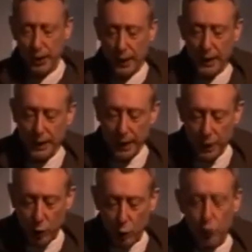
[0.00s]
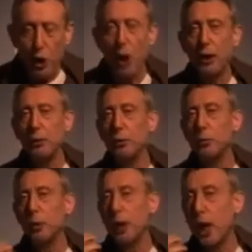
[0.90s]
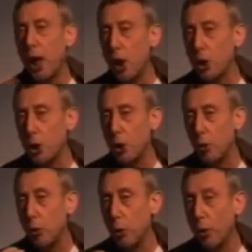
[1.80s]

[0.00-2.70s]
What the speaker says: thing is your child will ask you